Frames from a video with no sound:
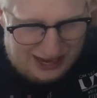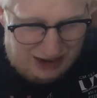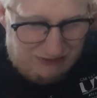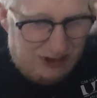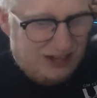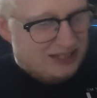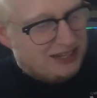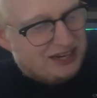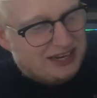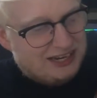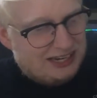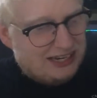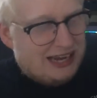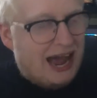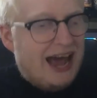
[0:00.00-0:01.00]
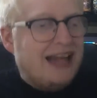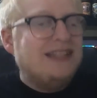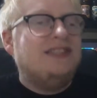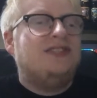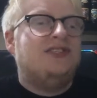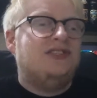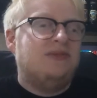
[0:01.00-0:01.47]
In fact, like an
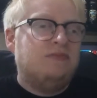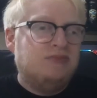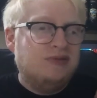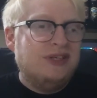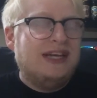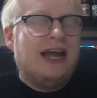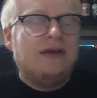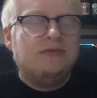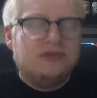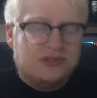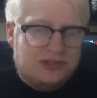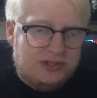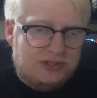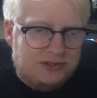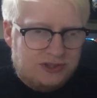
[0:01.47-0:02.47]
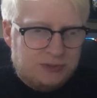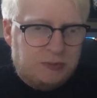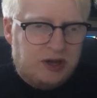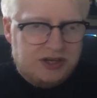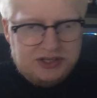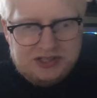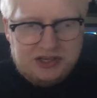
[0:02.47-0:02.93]
enhanced and pronounced
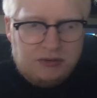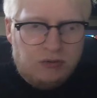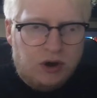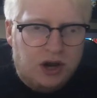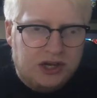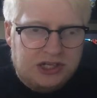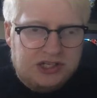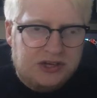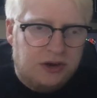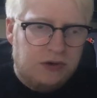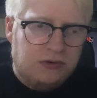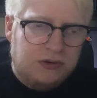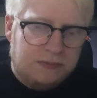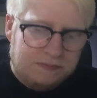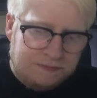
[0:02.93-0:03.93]
spicy rye tone.